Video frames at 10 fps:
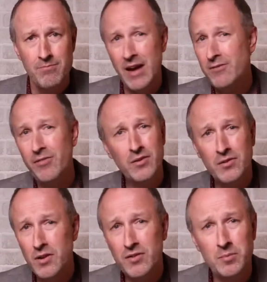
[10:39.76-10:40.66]
That
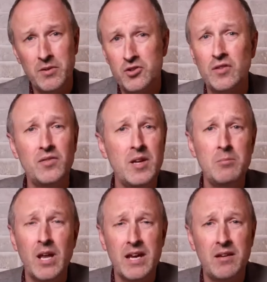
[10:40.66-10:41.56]
first Christmas just
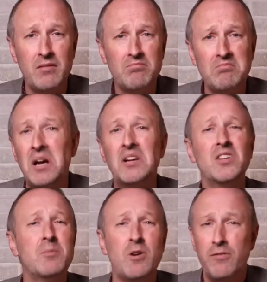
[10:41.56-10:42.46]
seemed like a
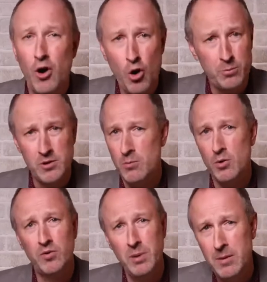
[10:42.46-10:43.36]
glimmer of hope to
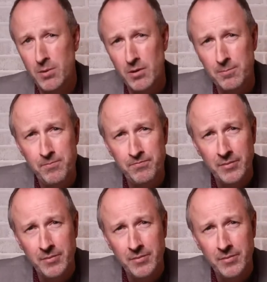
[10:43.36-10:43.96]
most people.